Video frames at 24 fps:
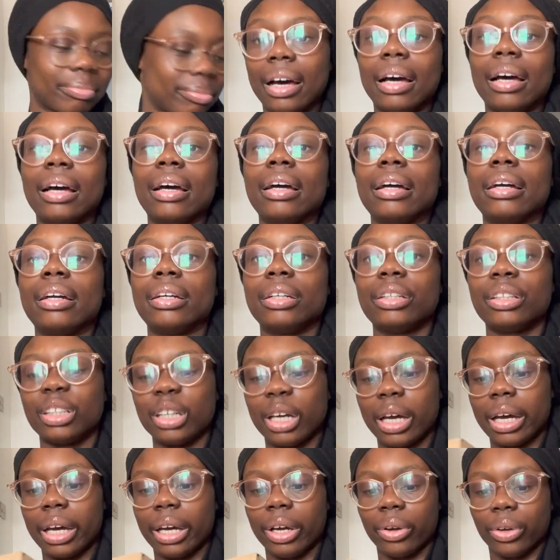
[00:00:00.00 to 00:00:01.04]
And
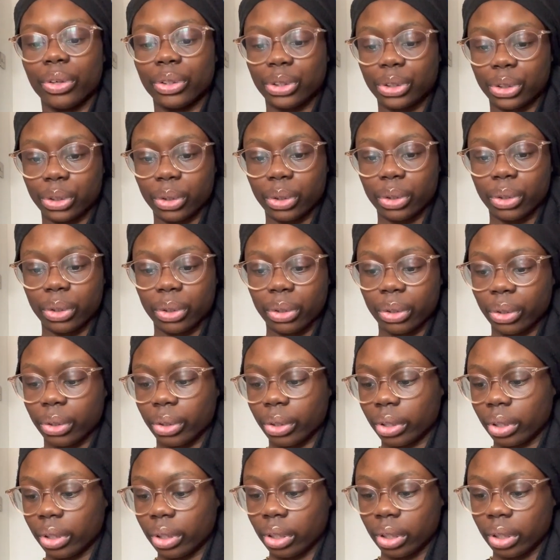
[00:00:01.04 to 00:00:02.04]
I also